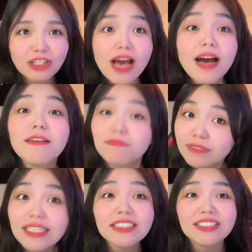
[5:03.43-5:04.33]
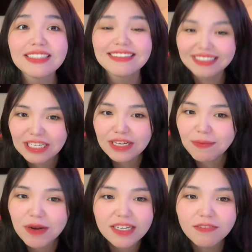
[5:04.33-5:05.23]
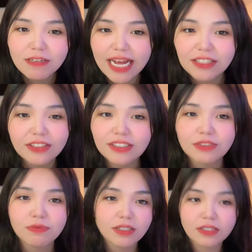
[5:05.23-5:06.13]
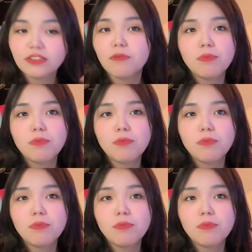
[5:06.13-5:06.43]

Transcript: Uh, let's see, I'm not gonna react to this one because they'll